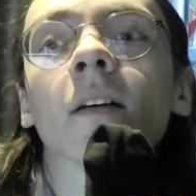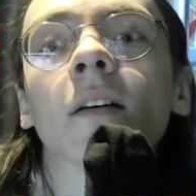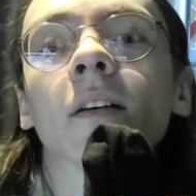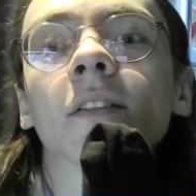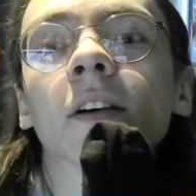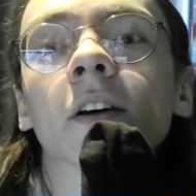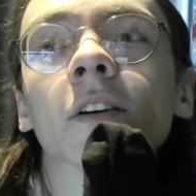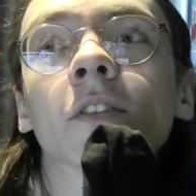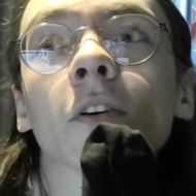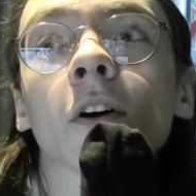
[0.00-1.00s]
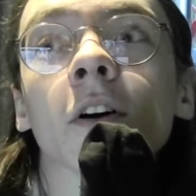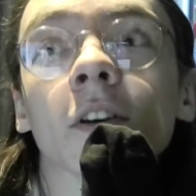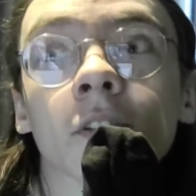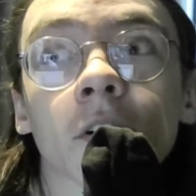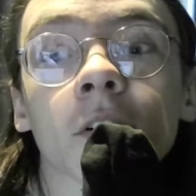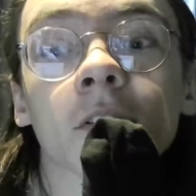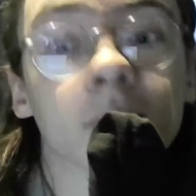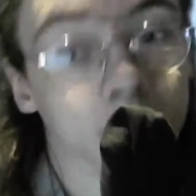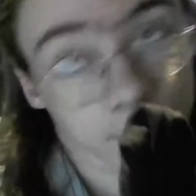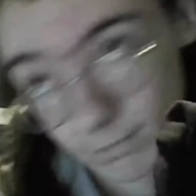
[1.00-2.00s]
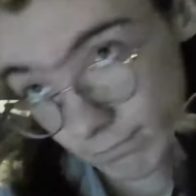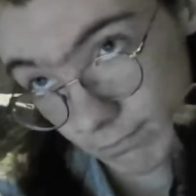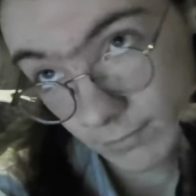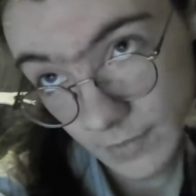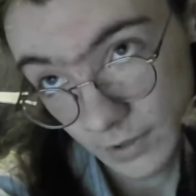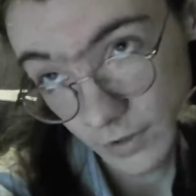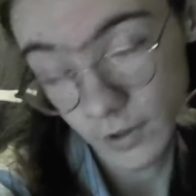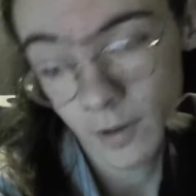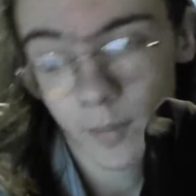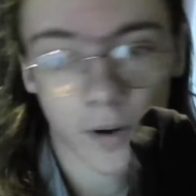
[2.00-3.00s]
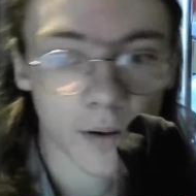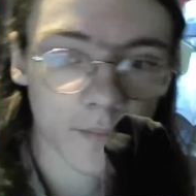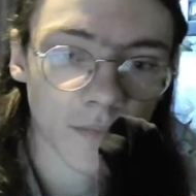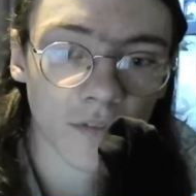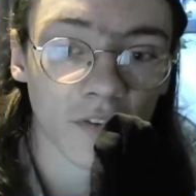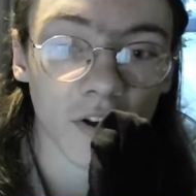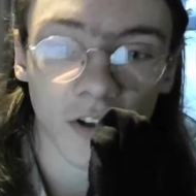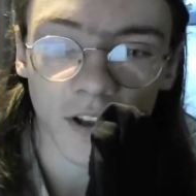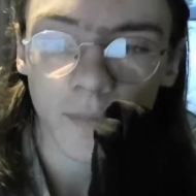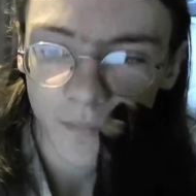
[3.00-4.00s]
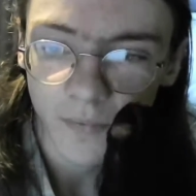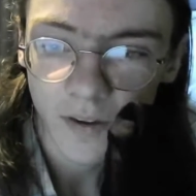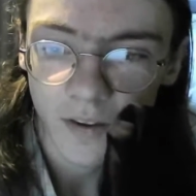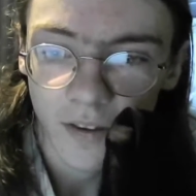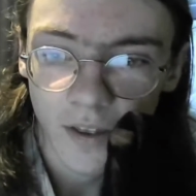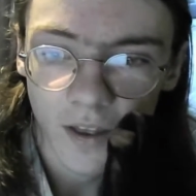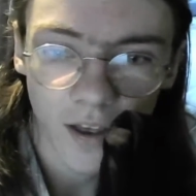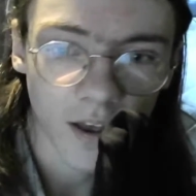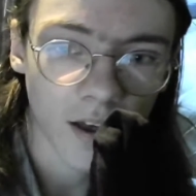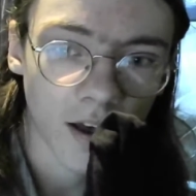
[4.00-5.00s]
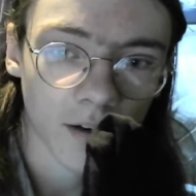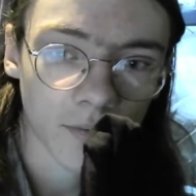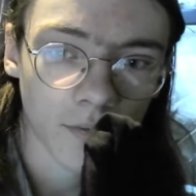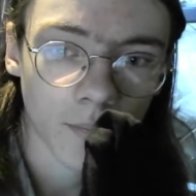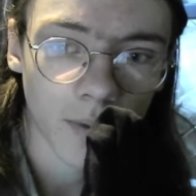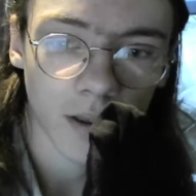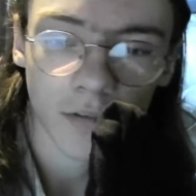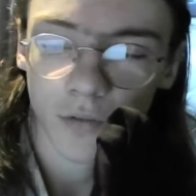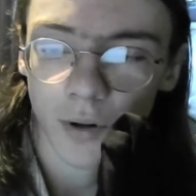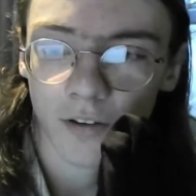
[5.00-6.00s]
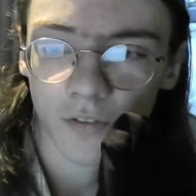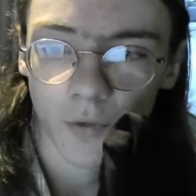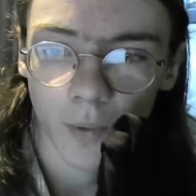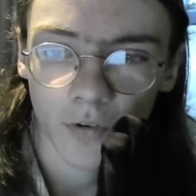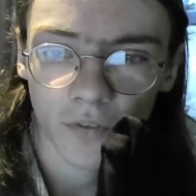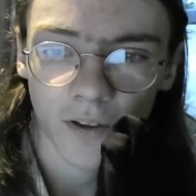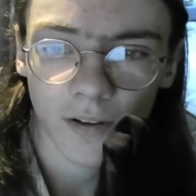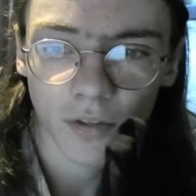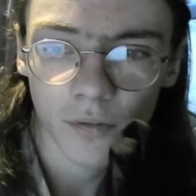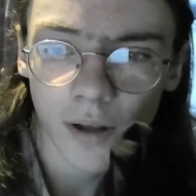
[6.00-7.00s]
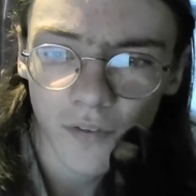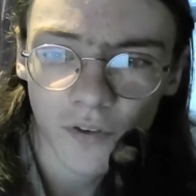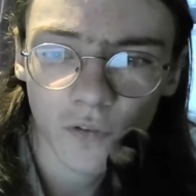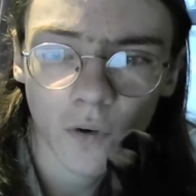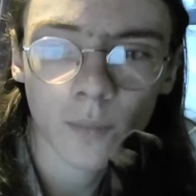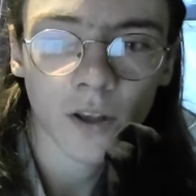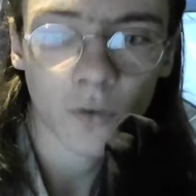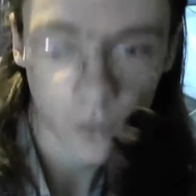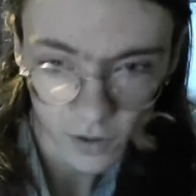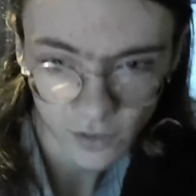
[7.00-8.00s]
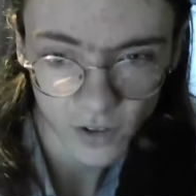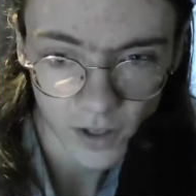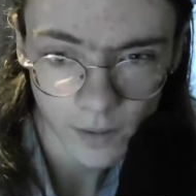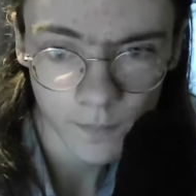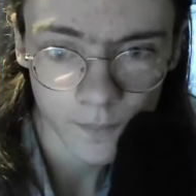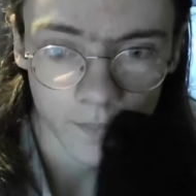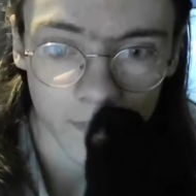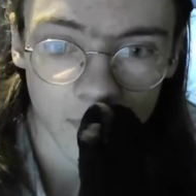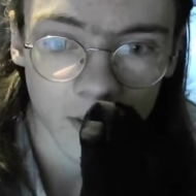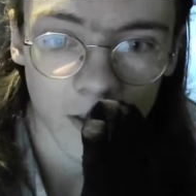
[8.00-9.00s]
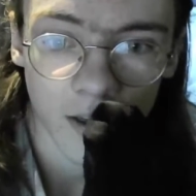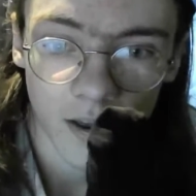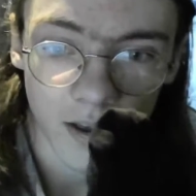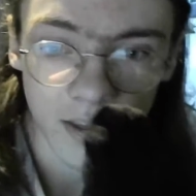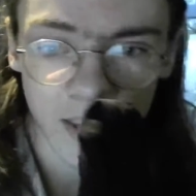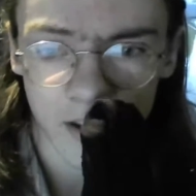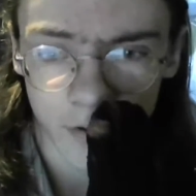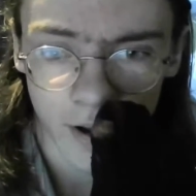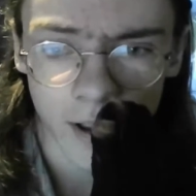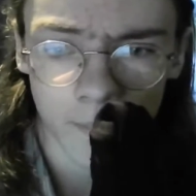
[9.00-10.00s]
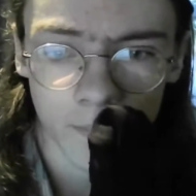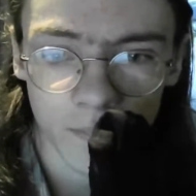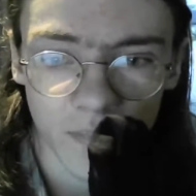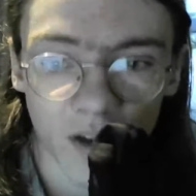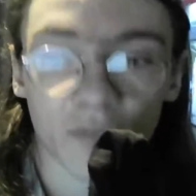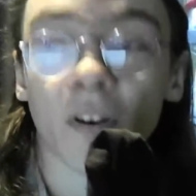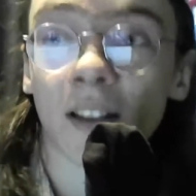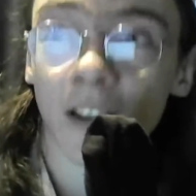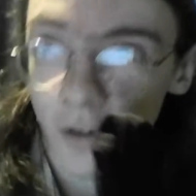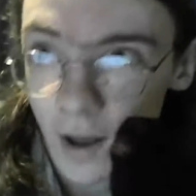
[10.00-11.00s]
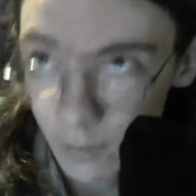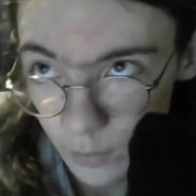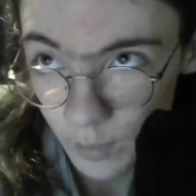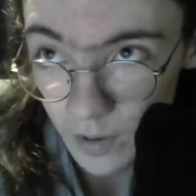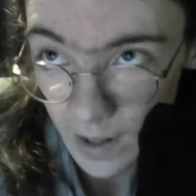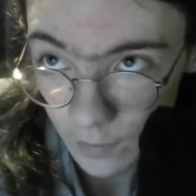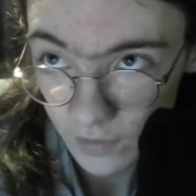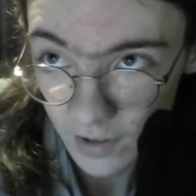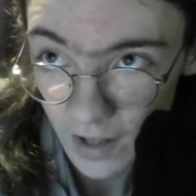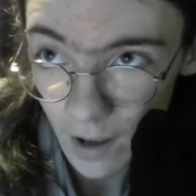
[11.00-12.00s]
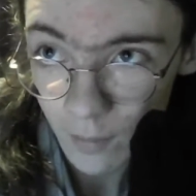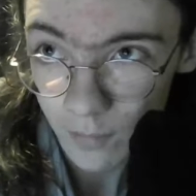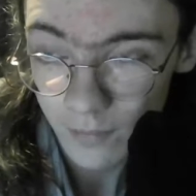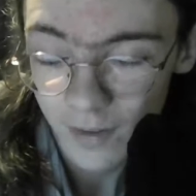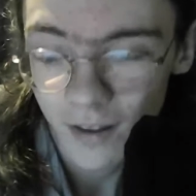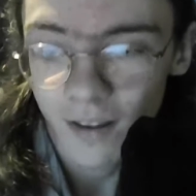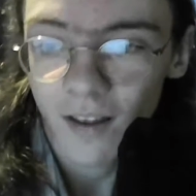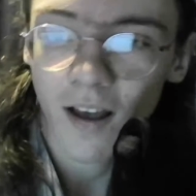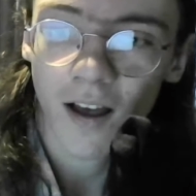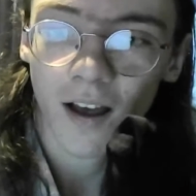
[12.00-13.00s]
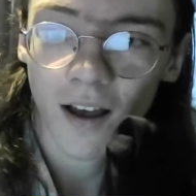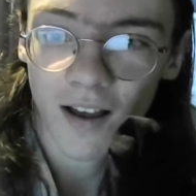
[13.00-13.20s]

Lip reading: Is it Herzog or Herzog? I don't know. But Werner, I've been going through his filmography. 3 of his films I'd already seen. Aguirre, I finally know how to pronounce it now. I